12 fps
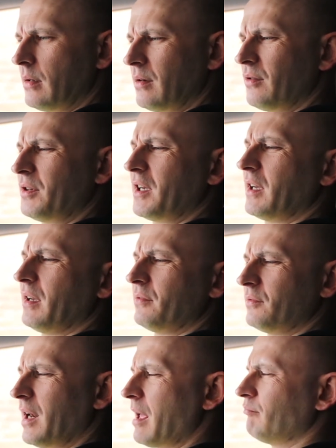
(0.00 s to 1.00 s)
Oh yeah,
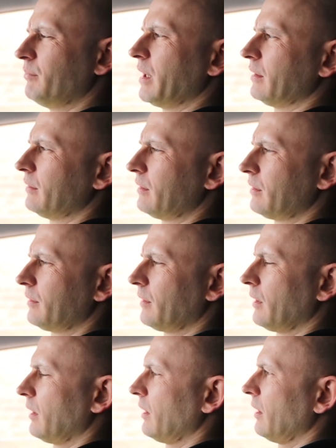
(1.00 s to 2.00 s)
lambient.
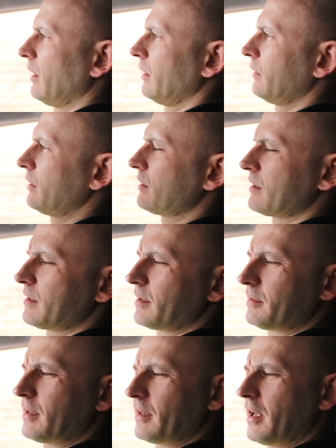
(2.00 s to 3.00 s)
This is
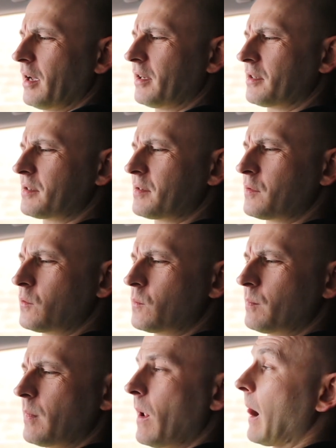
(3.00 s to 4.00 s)
the I
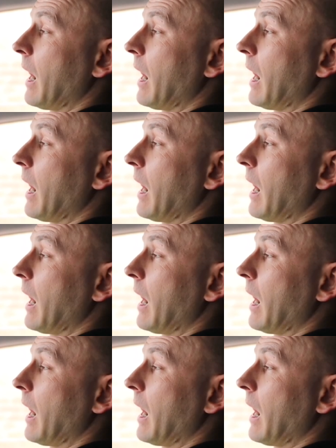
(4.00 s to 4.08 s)
assume,